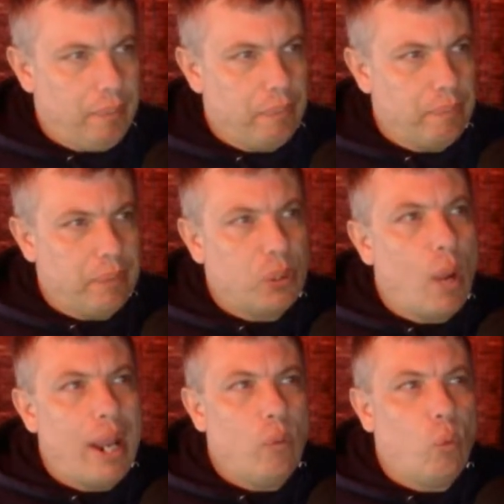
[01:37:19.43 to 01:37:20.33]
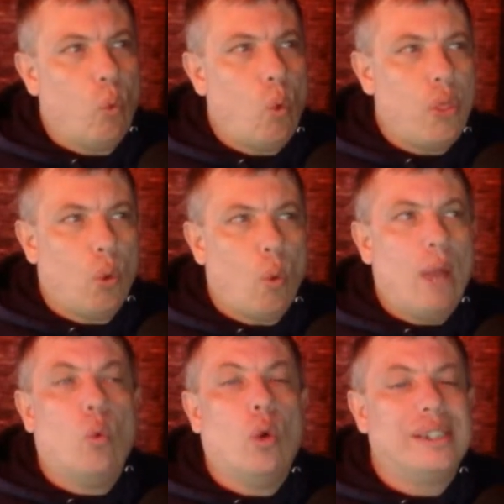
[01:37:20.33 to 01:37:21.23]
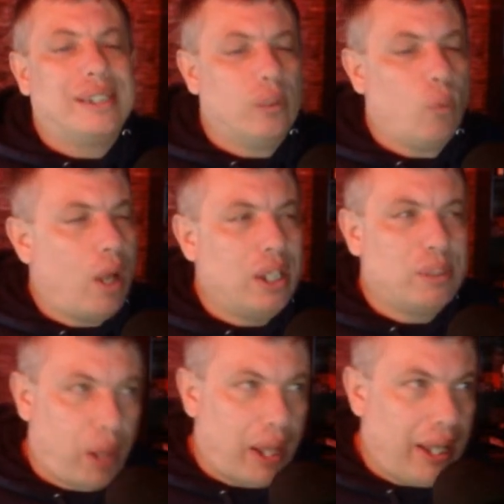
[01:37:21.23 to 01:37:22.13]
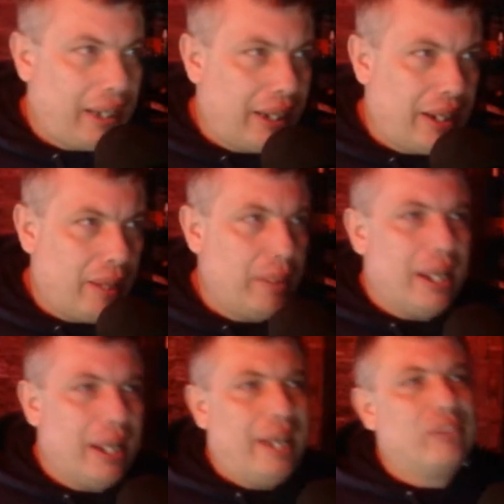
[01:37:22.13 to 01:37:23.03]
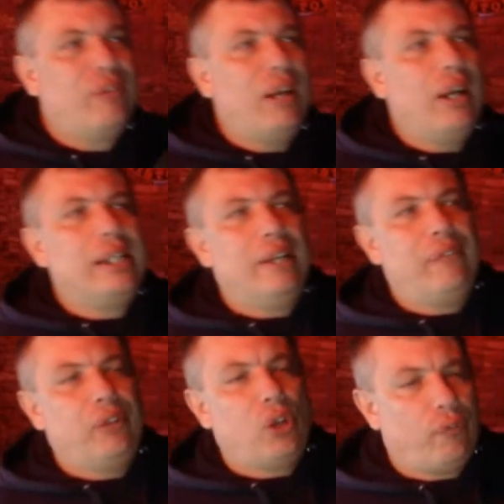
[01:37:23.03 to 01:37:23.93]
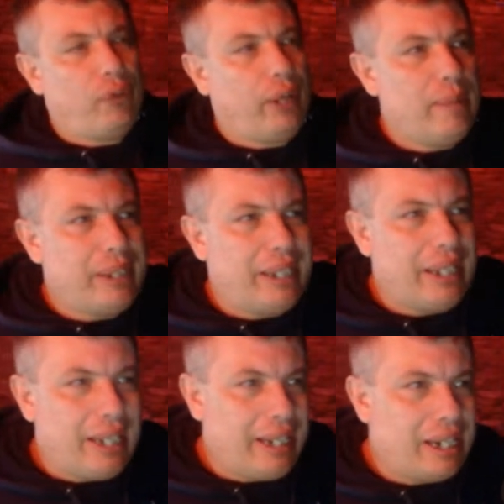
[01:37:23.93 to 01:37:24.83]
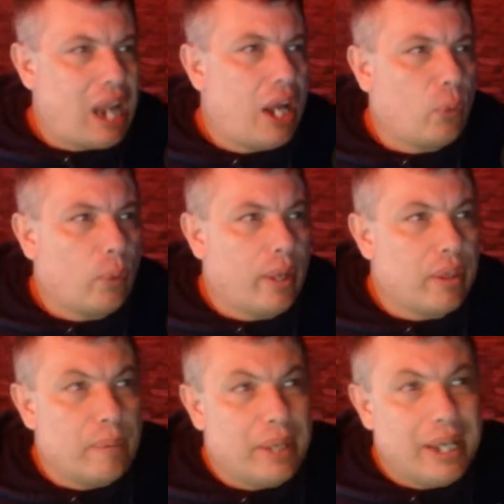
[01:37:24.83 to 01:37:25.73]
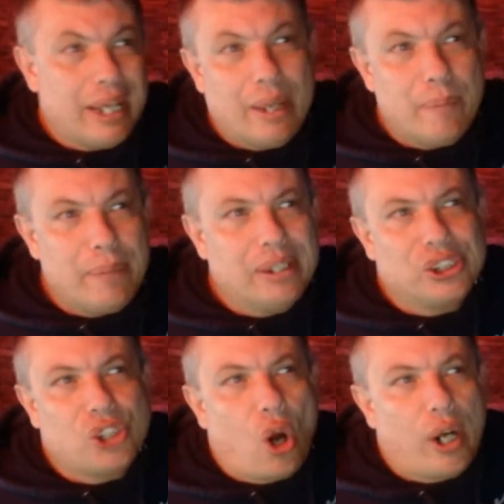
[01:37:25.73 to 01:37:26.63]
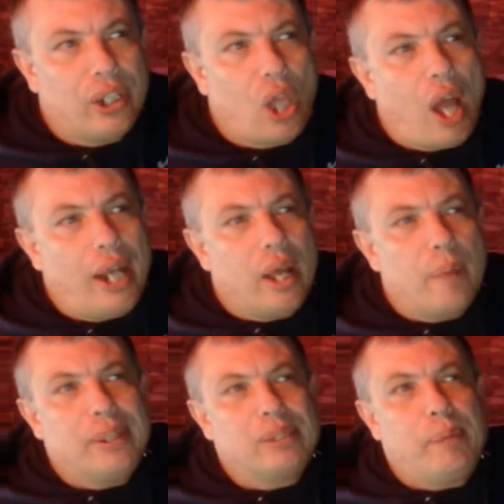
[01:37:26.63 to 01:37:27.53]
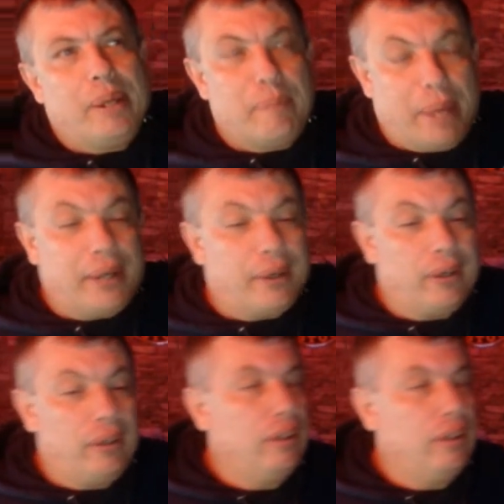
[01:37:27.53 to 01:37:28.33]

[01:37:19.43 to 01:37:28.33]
But the way Woodson was playing him, it was very difficult for him to get any kind of rhythm. Him in the starting lineup has been better.